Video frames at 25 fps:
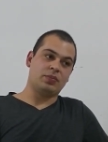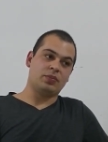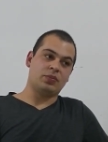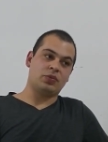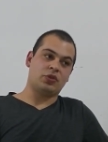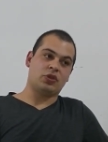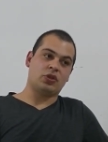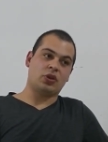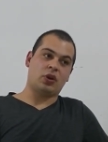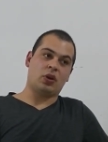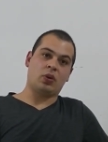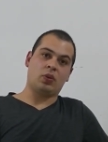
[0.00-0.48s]

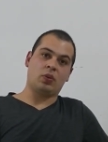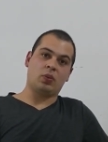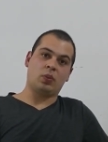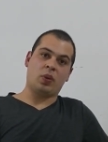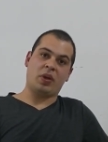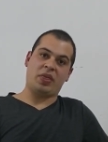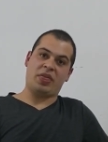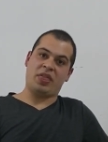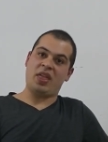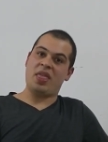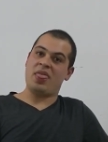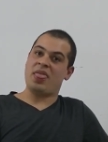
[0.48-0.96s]
So
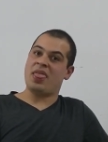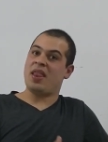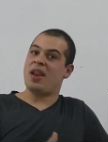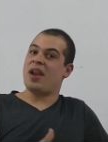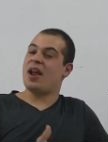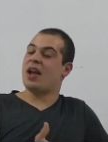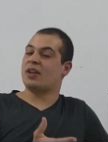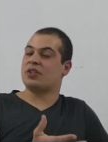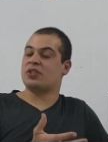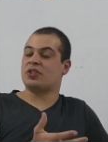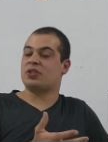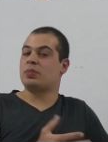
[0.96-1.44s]
within the
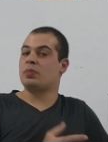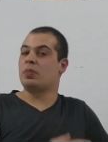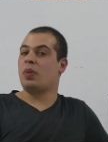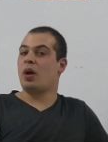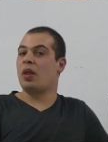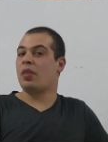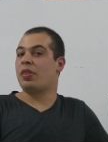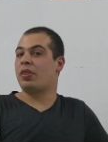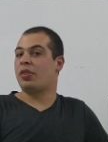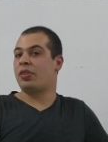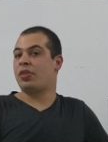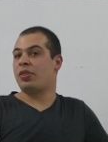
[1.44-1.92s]
next
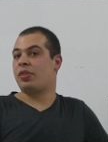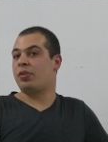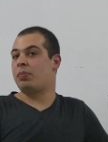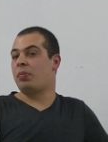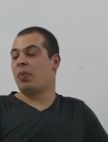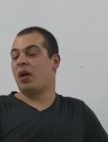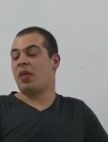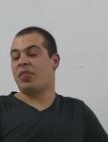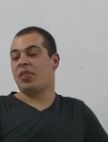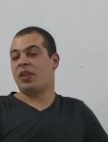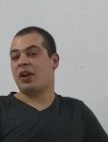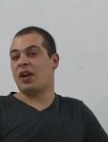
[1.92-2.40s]
month,
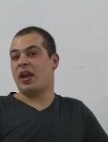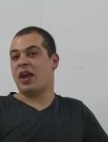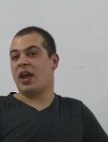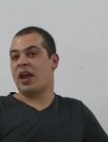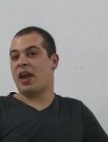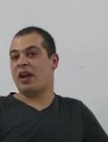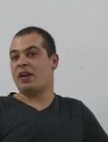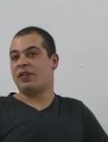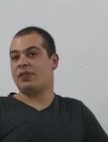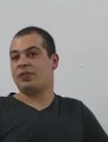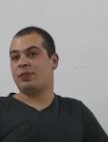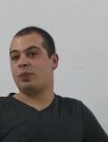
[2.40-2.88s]
month and a
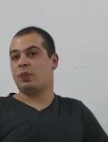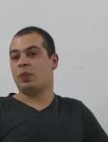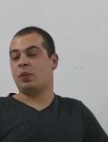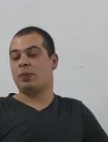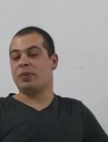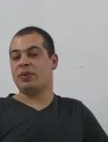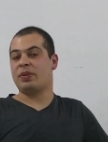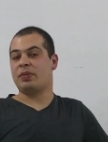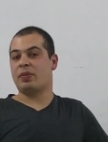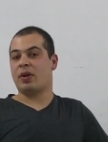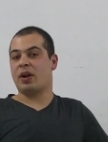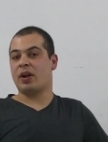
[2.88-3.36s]
half, we'll
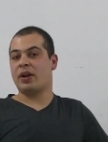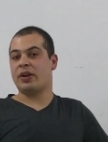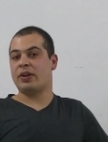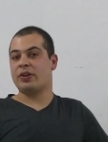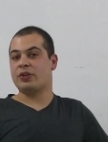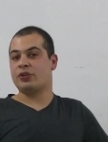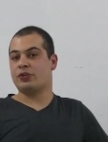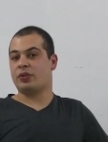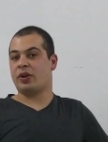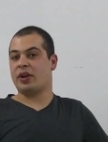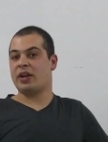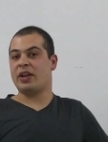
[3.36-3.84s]
be ready
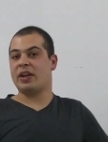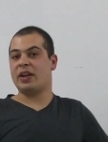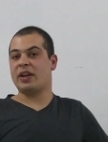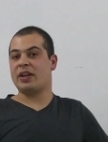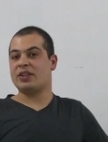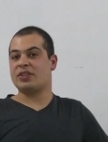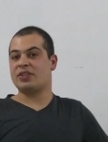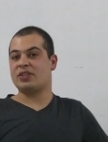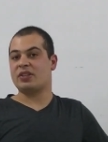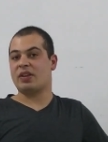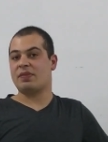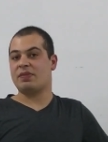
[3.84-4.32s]
to drain it
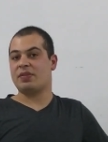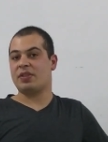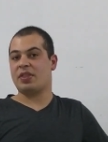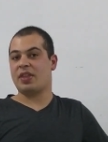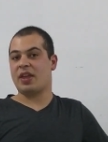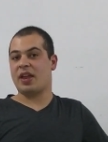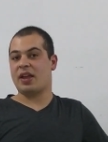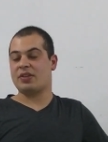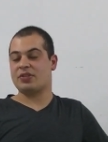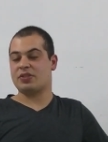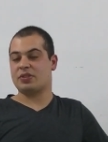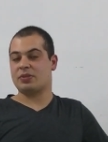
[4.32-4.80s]
at
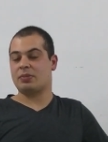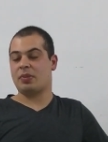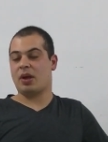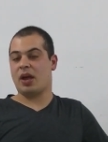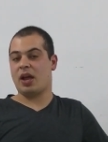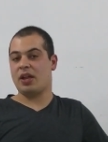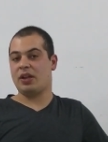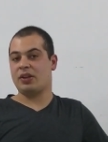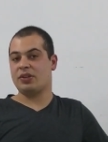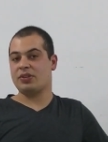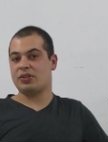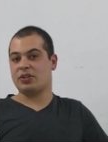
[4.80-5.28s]
7,000
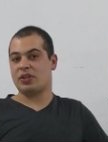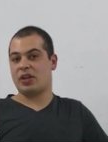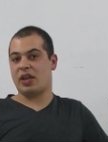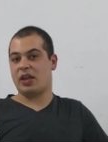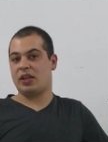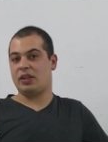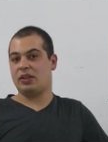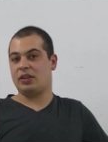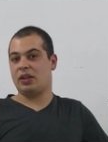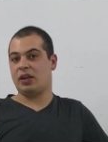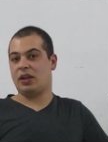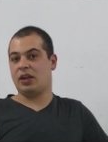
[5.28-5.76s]
miles,
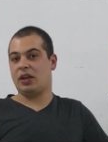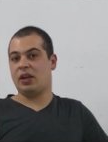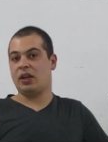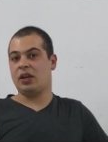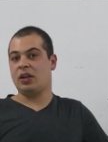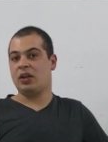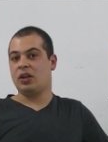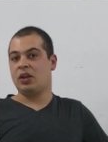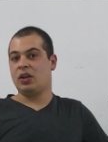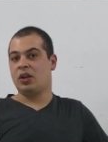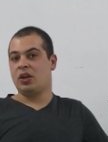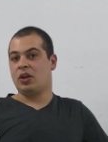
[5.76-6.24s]
and
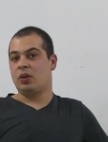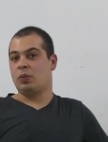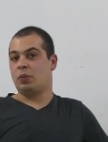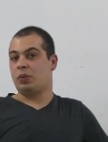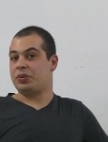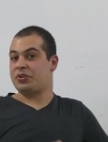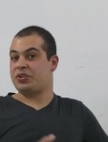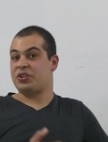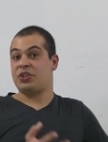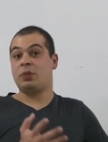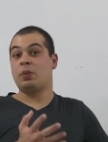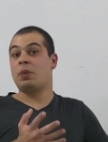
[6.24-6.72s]

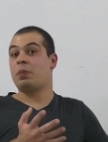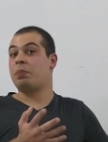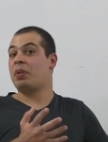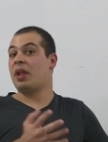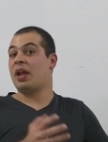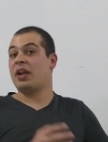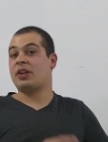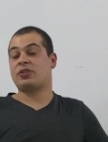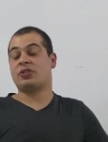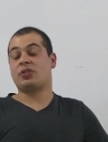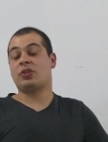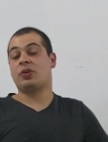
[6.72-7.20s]
we'll see what
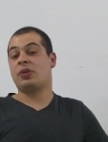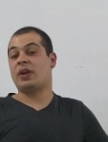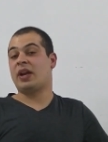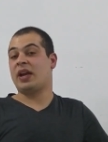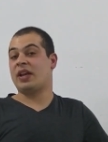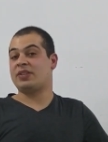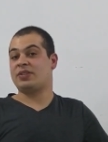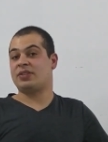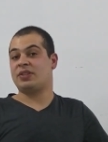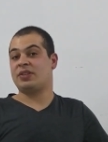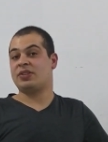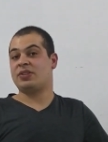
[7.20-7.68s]
Blackstone
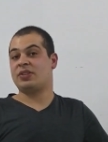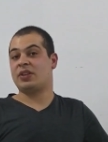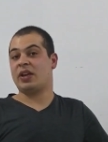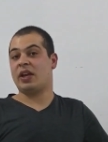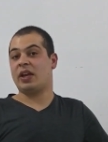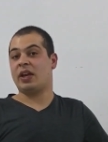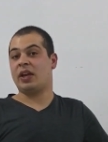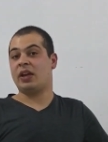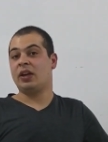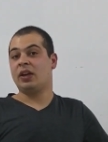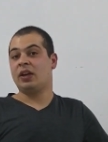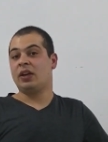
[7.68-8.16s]
has to
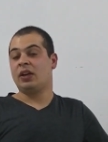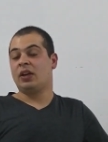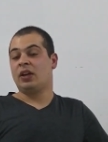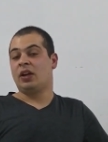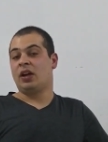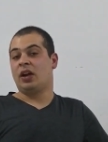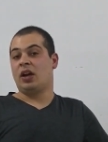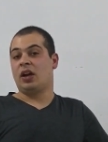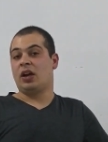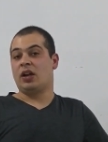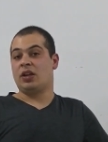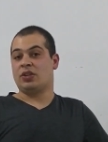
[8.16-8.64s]
say.
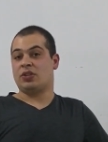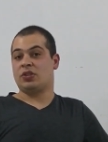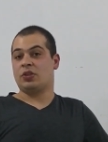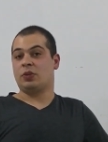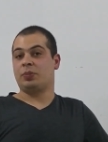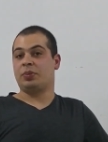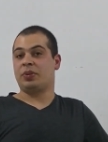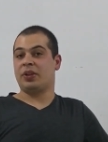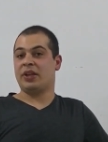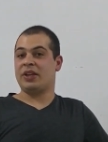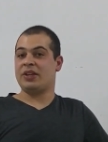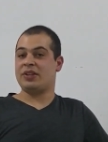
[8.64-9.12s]

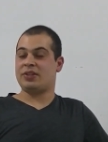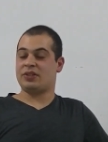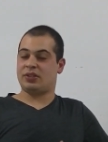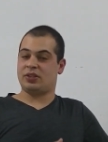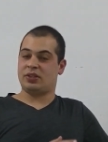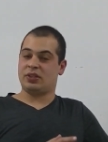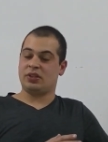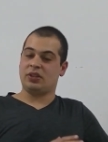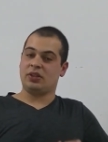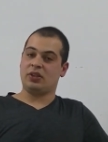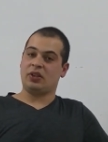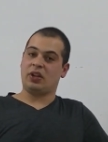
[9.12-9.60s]
So
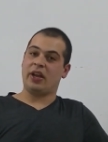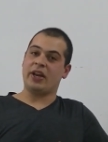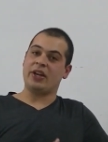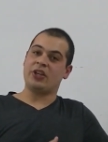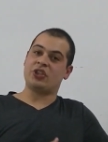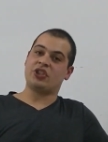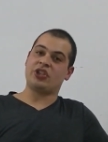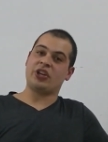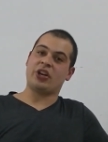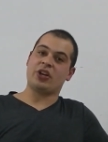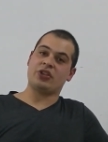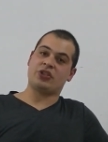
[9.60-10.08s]
please, like,
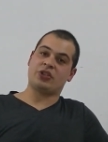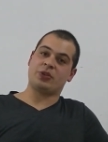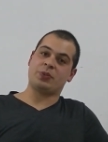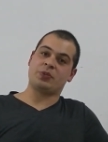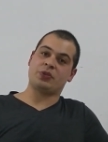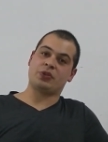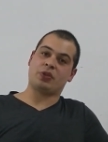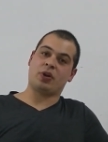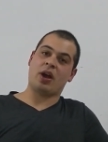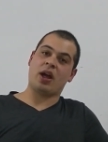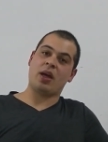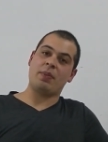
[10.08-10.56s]
share,
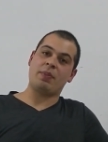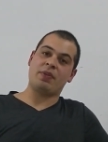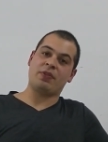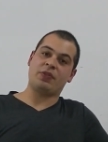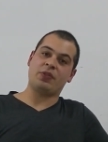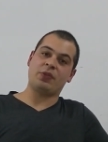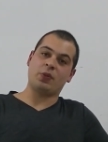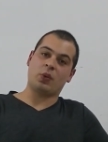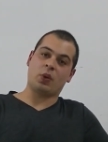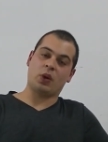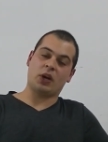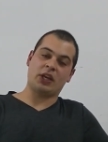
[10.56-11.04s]
subscribe
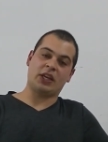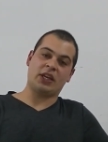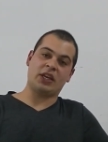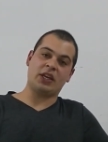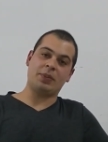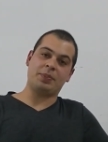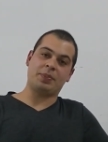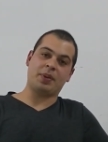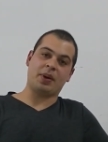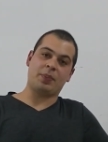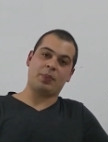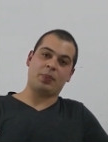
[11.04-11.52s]
if you want to
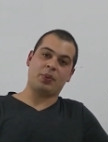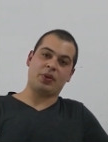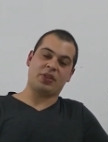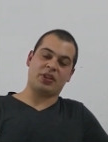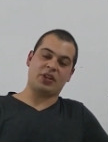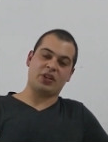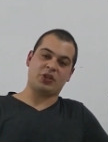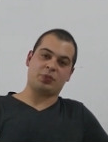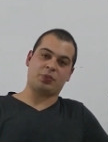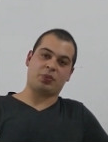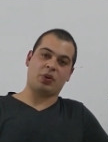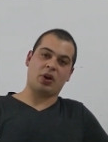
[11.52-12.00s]
keep up with
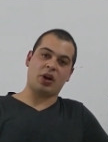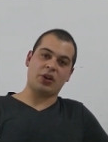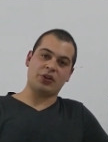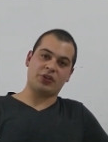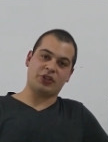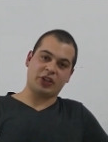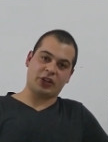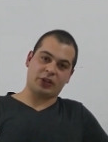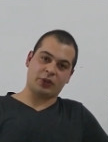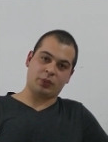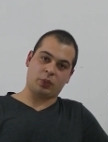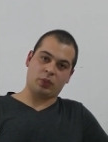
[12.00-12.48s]
this
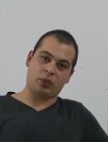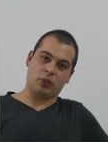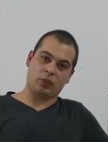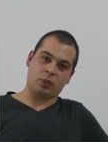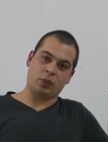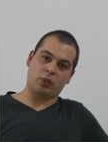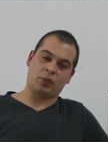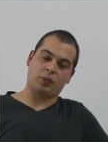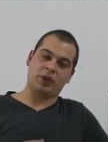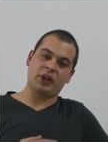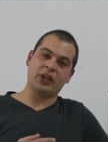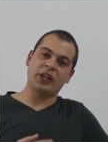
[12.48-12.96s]
project, where
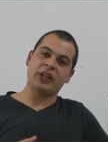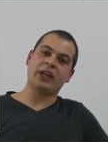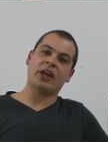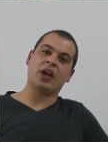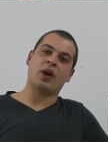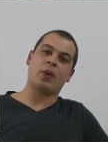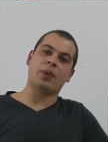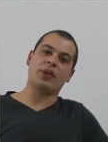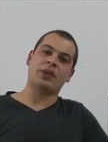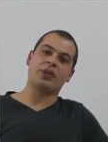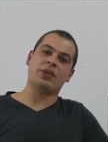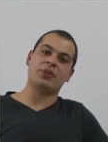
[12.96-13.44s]
we're really
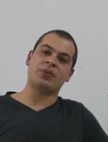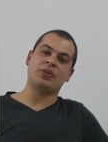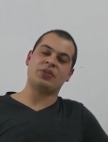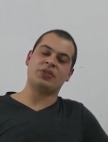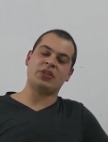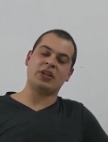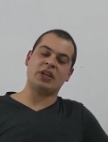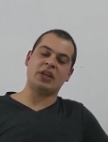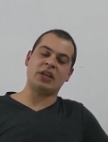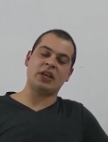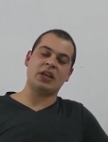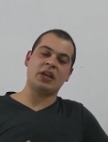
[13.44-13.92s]
going to
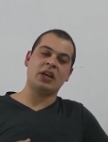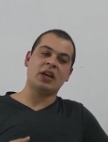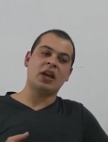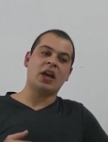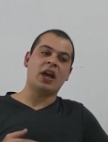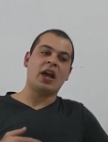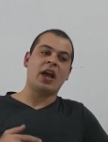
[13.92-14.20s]
see